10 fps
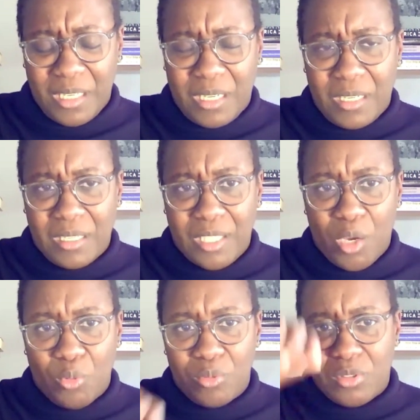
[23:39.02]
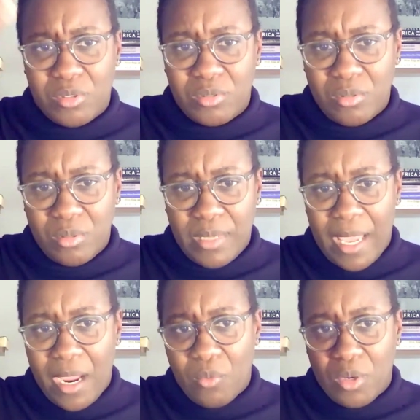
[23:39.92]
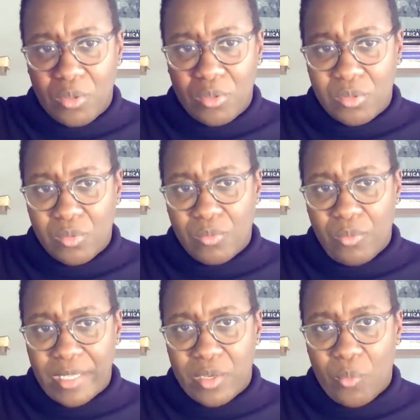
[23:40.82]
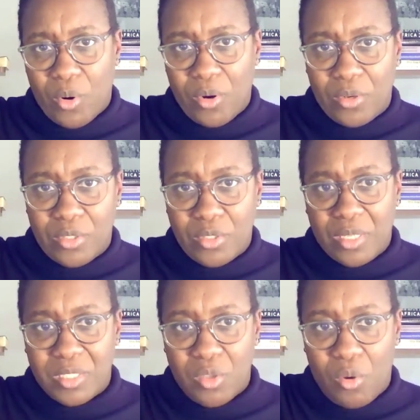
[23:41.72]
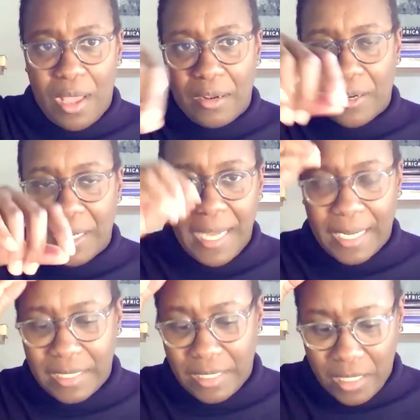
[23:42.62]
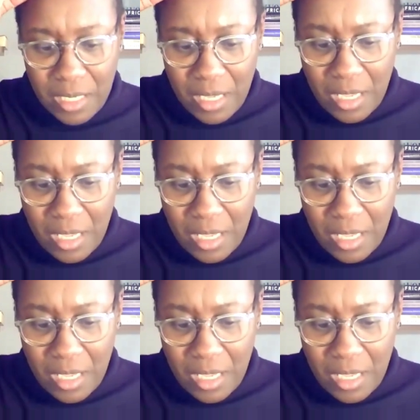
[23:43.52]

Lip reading: notes, arrows, write certain words and show how they're connected